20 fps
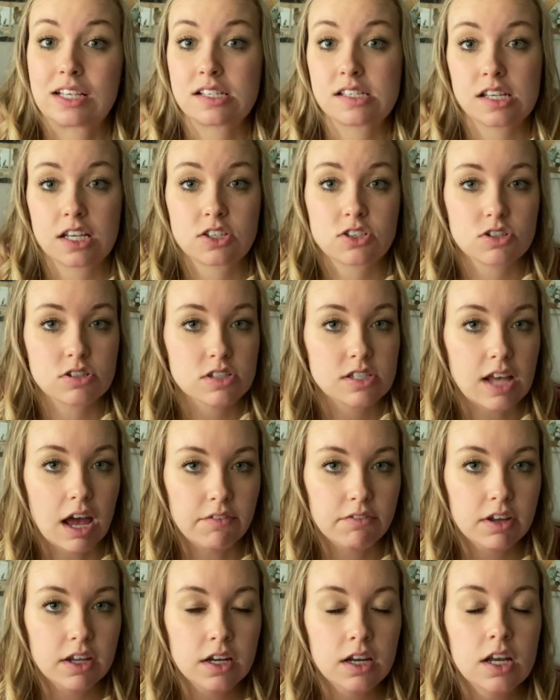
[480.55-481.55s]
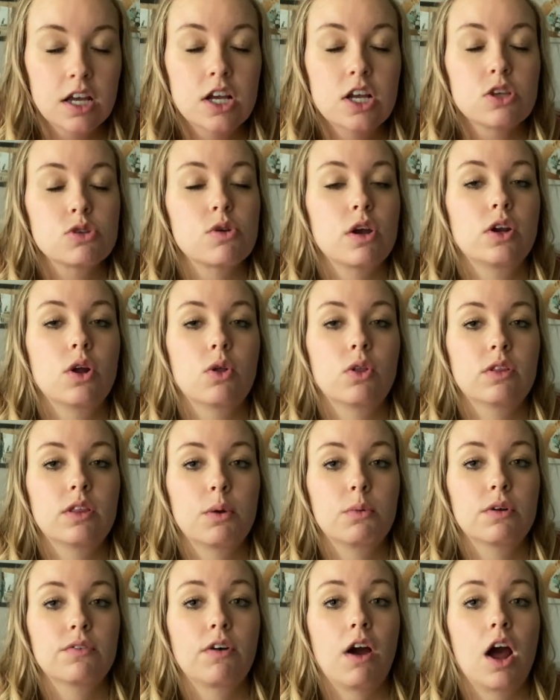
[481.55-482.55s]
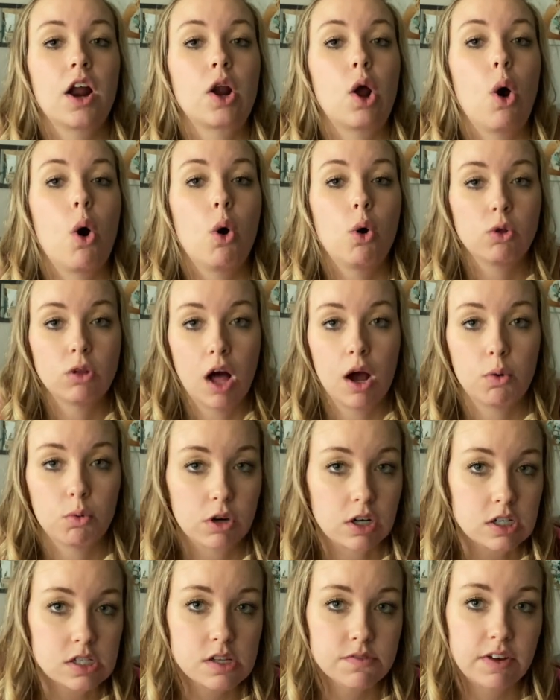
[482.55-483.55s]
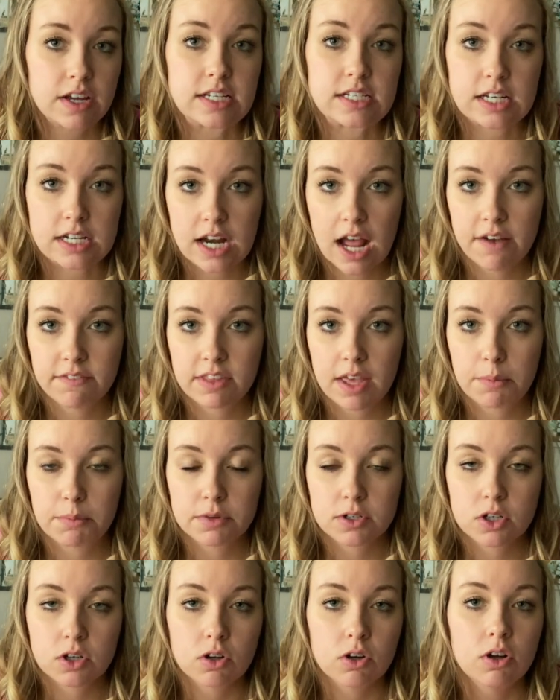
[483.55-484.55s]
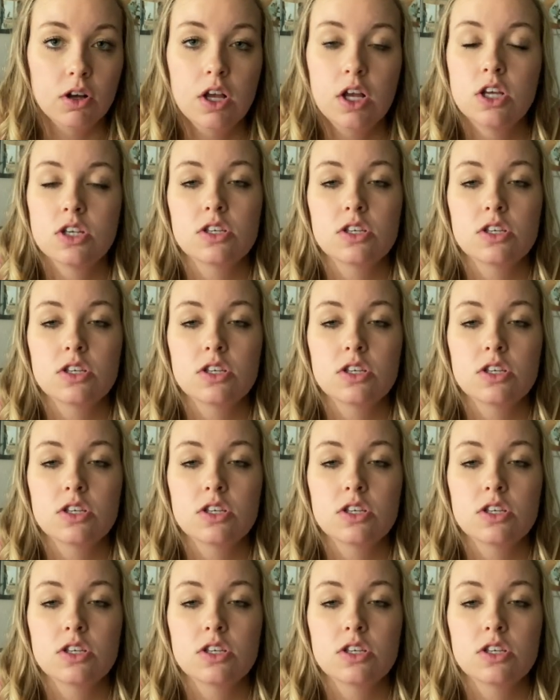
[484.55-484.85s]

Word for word: a six or a seven. So I know that they would have gotten a whole lot worse if I didn't have the epidural.